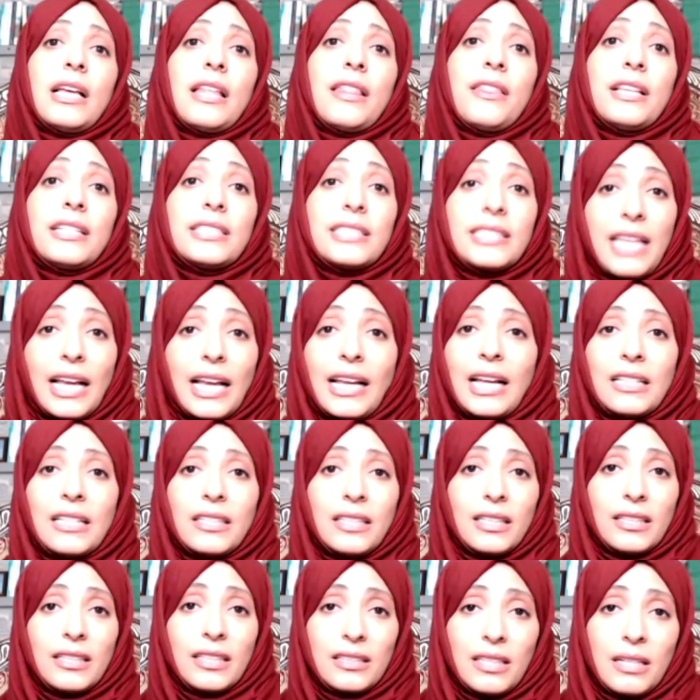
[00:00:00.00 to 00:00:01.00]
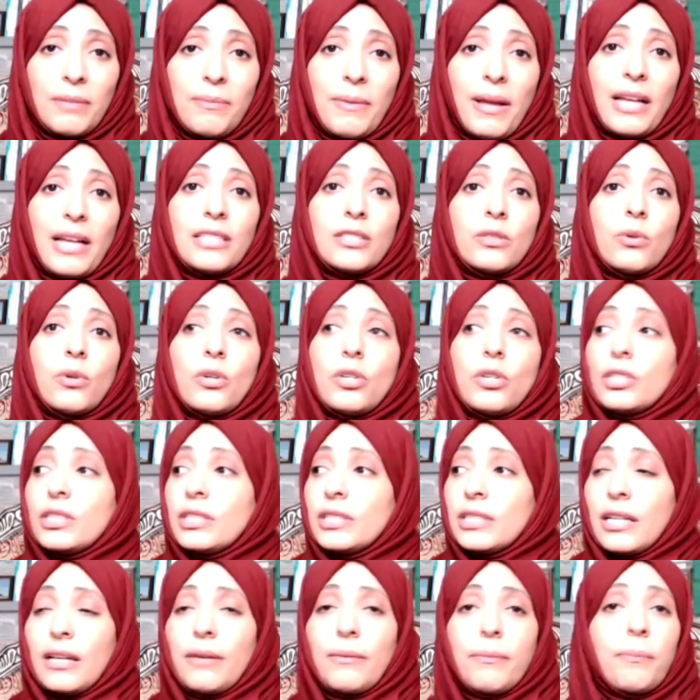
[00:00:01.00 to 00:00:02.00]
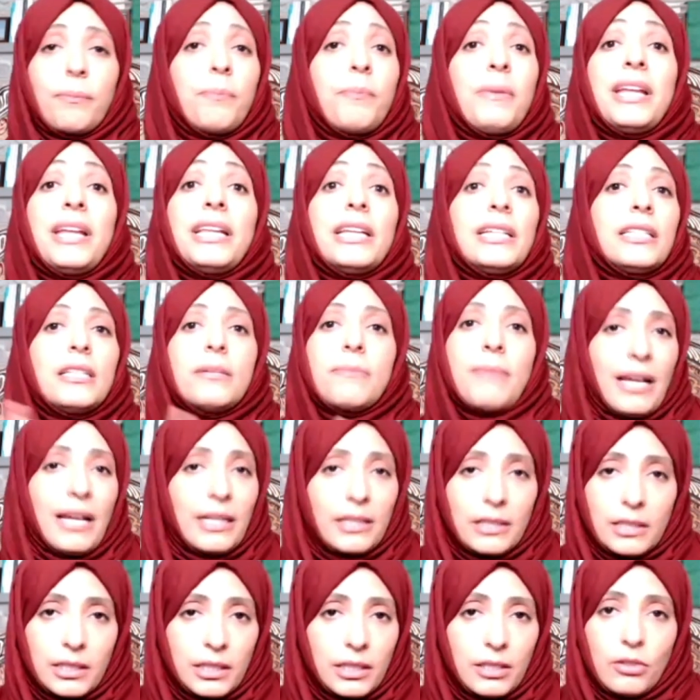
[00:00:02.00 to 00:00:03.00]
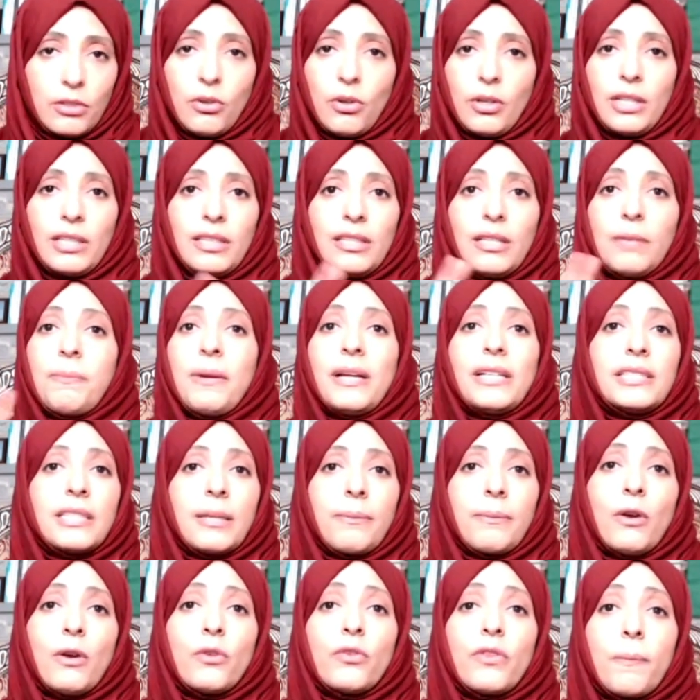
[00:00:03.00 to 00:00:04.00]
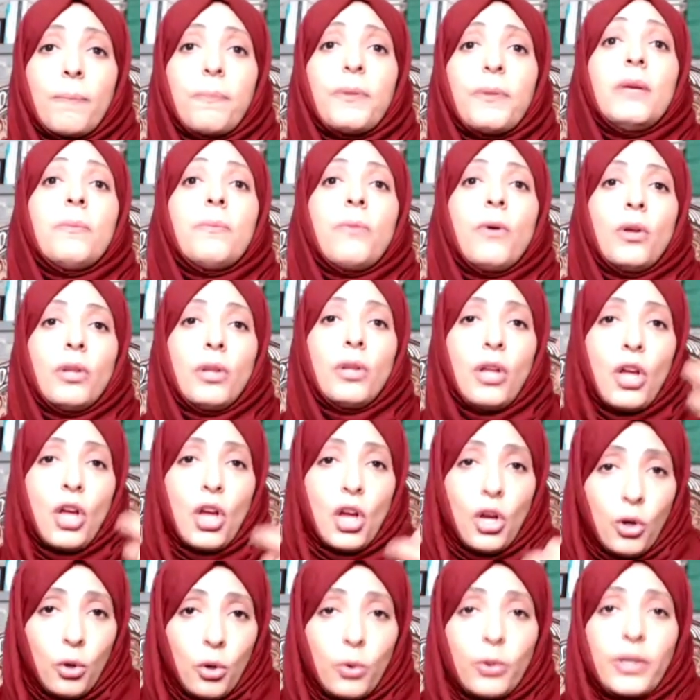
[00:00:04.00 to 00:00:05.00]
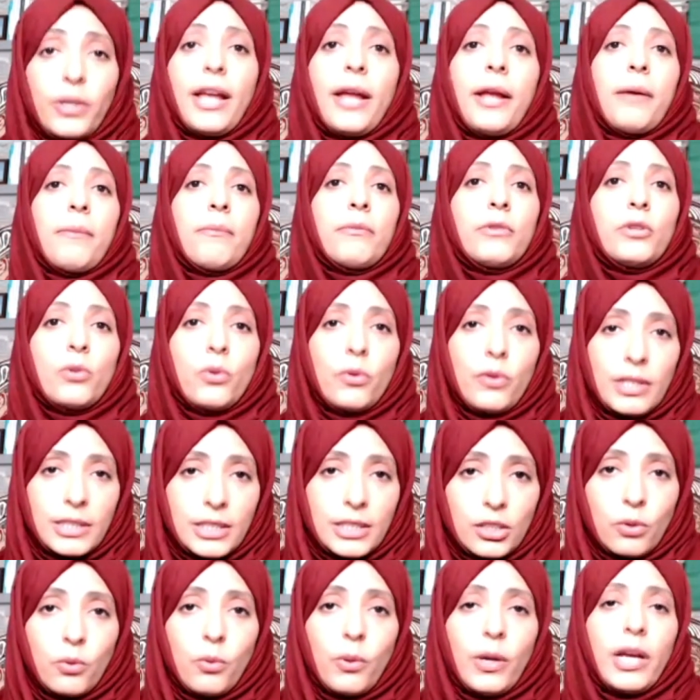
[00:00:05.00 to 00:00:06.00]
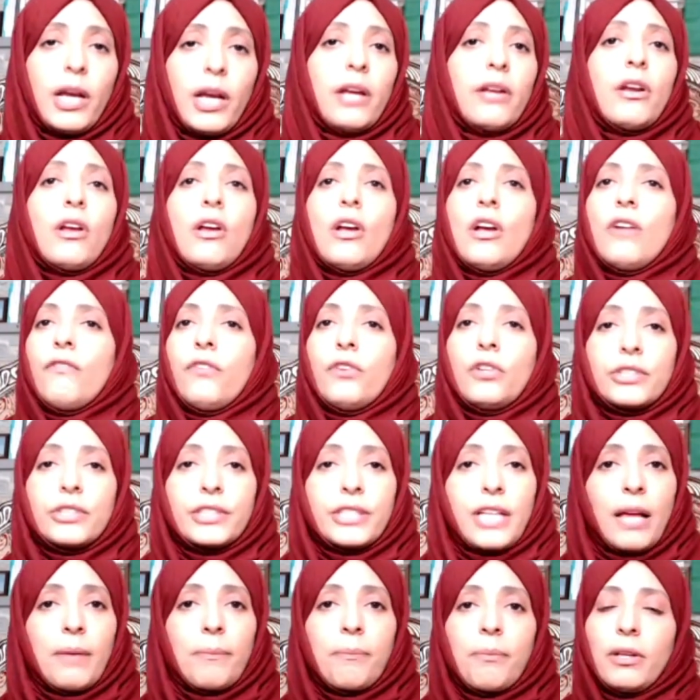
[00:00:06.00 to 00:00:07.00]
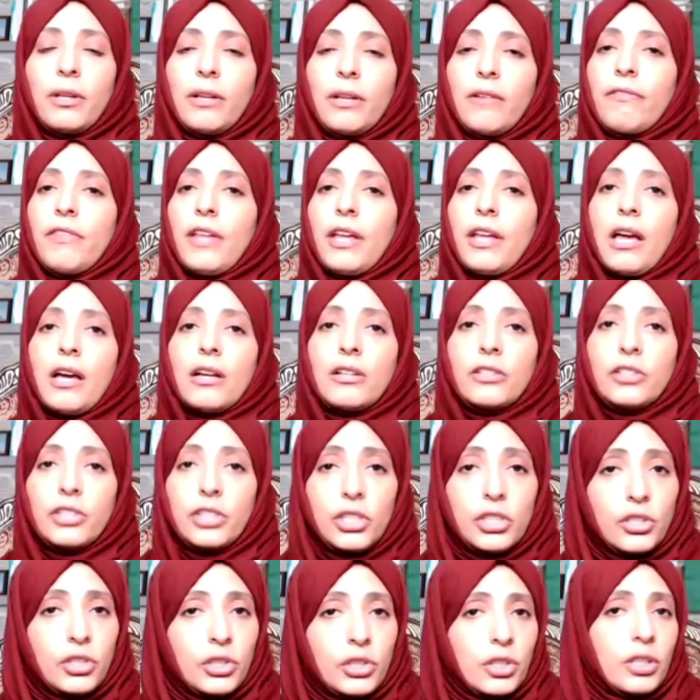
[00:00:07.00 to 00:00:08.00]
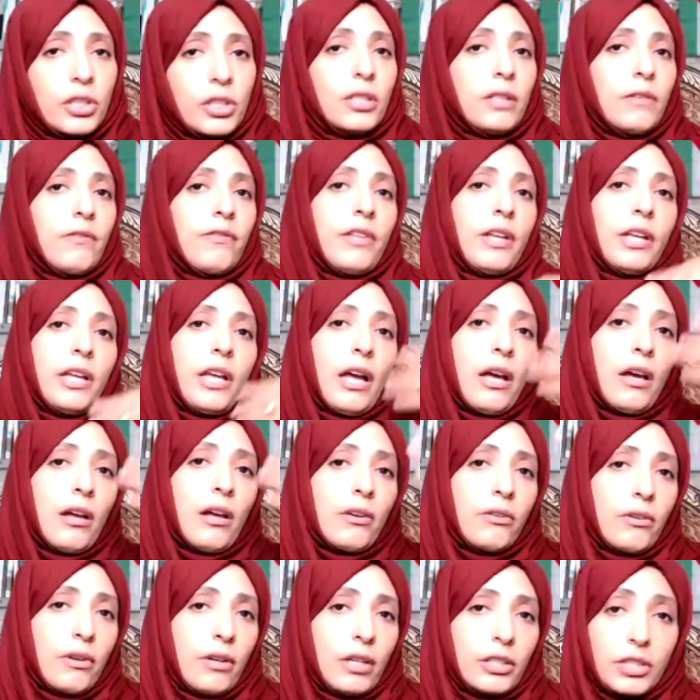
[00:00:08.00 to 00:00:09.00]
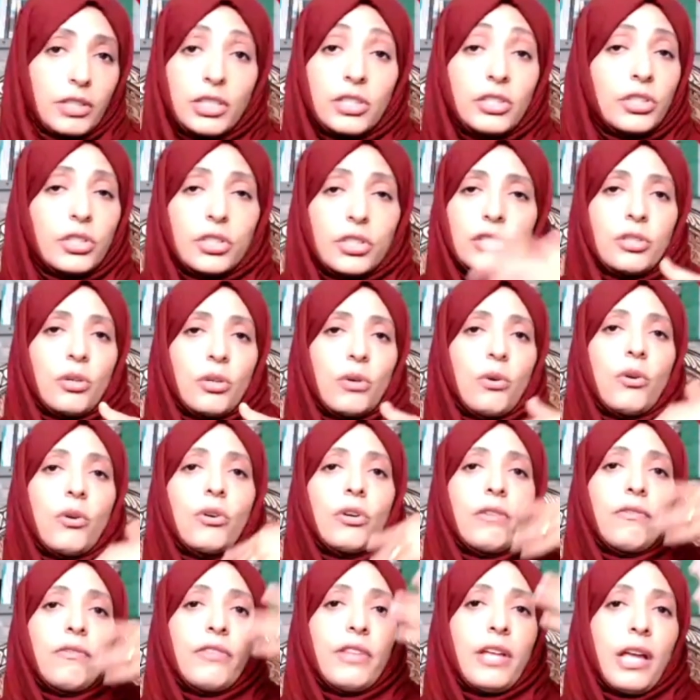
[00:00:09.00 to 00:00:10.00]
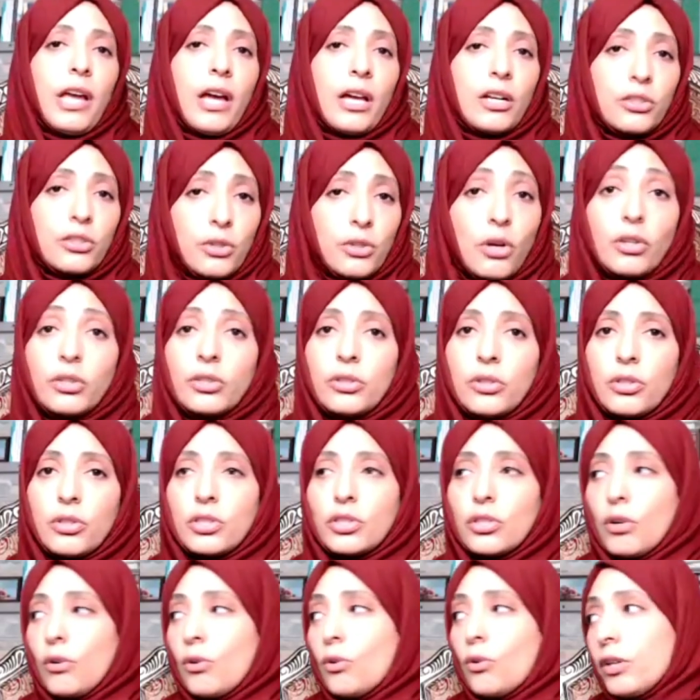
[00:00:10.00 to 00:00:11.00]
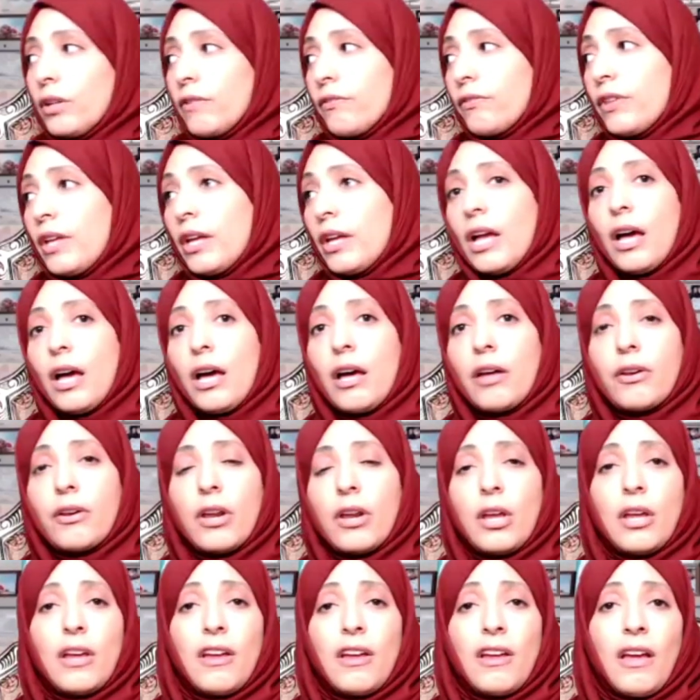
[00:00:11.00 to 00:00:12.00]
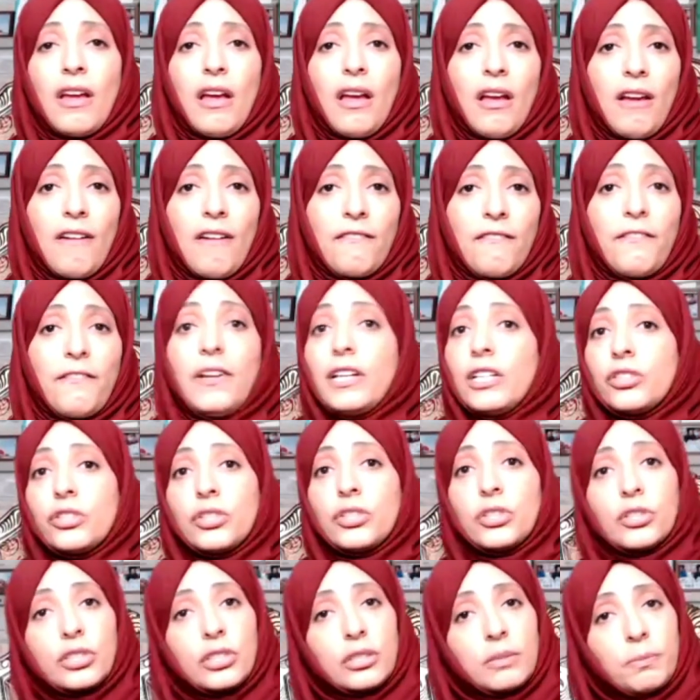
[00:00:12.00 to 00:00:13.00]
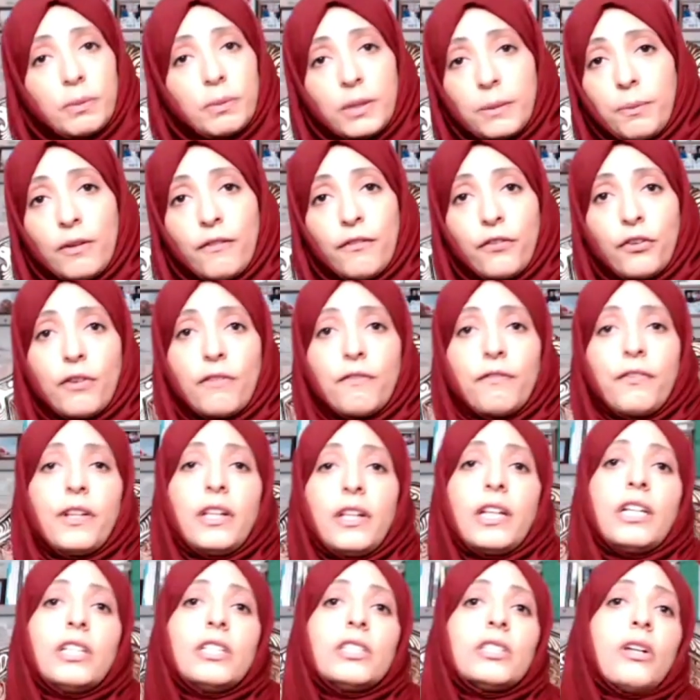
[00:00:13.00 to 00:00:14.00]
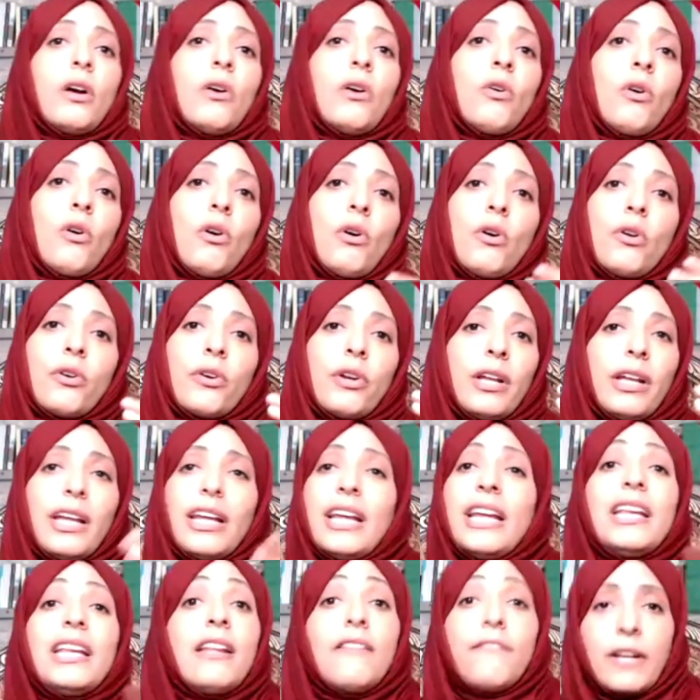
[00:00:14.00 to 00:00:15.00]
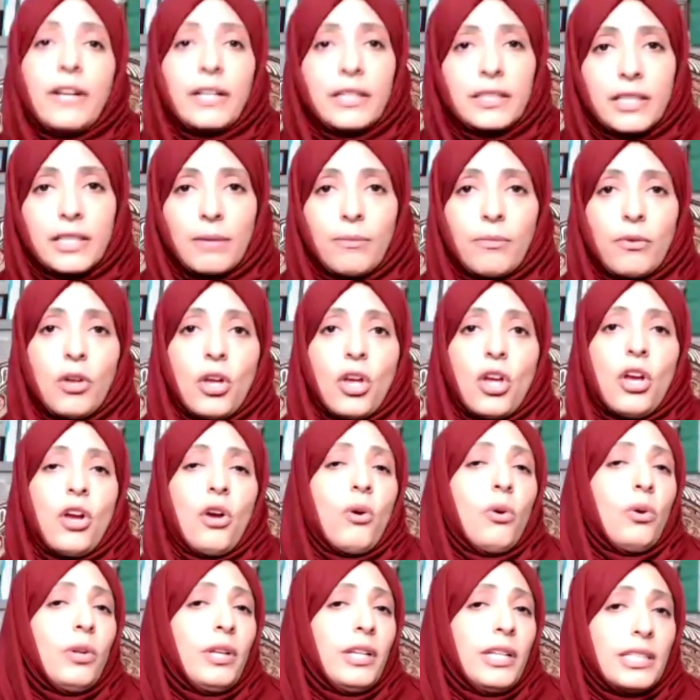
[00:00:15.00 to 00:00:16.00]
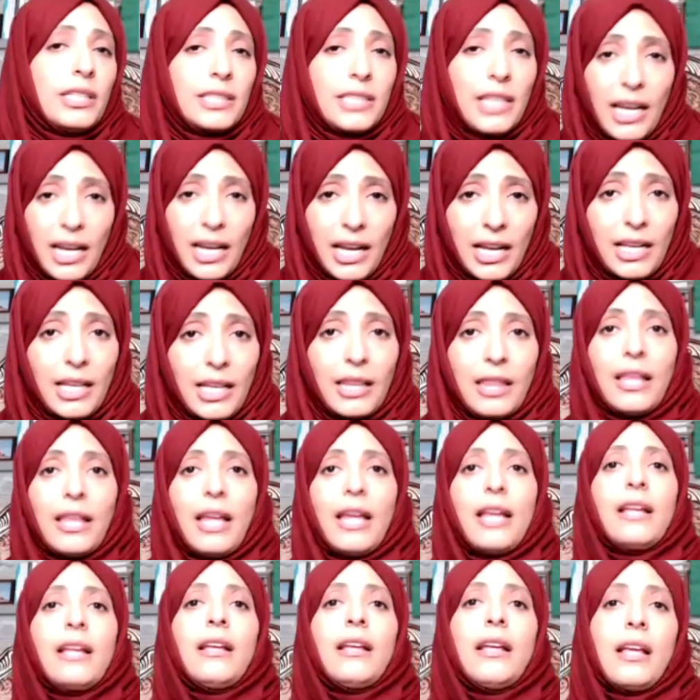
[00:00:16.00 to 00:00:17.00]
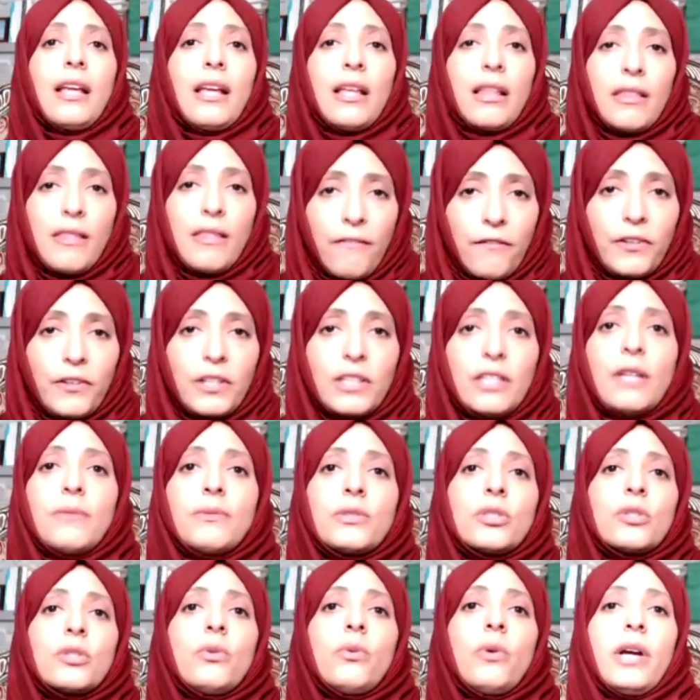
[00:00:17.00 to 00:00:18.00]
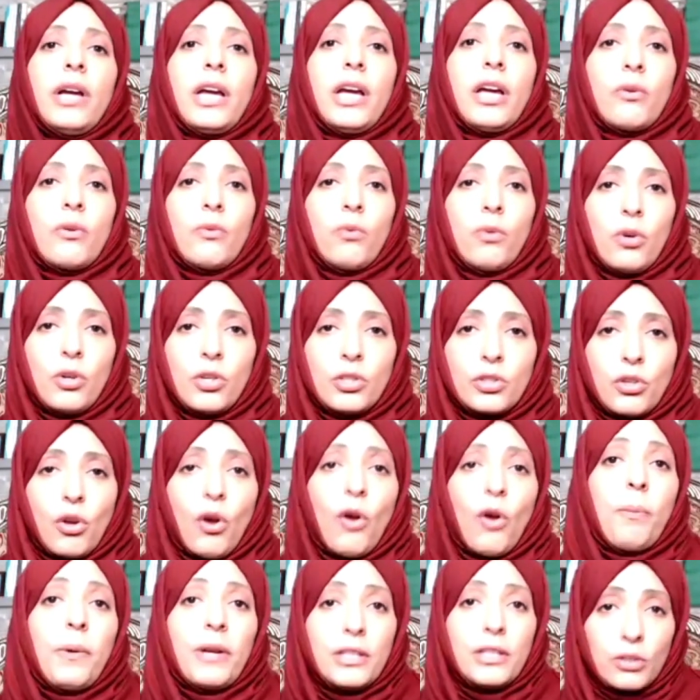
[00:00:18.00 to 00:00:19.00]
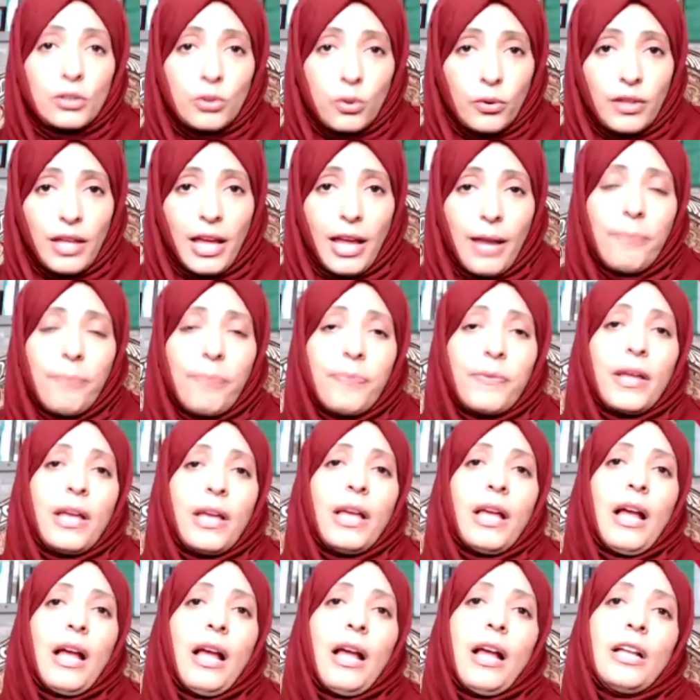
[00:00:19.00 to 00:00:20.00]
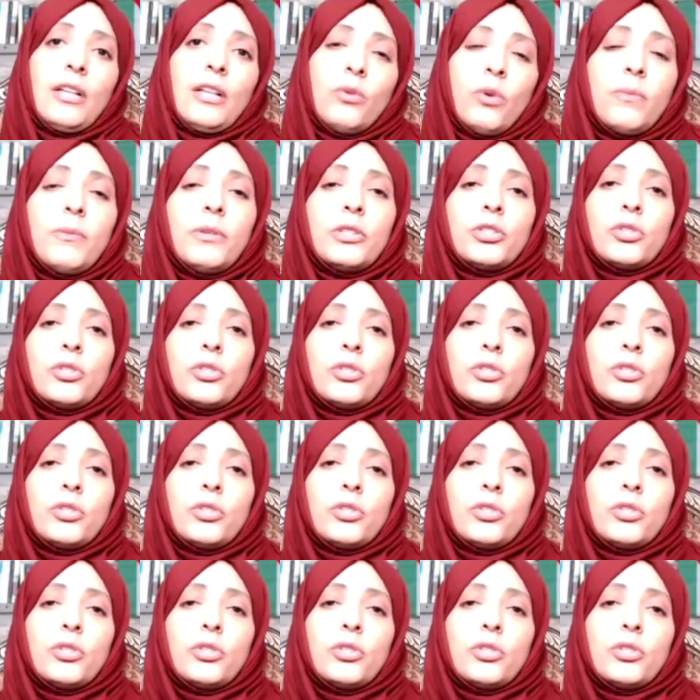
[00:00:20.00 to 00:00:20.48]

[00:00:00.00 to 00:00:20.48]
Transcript: The second demand was many demands, you know, it depends about the people who came to the square. For example, if they are teachers, if they are teachers, or if they are doctors, or if they are villagers, people from village, or any victim who needs anything, the Freedom Square was open to them. And Women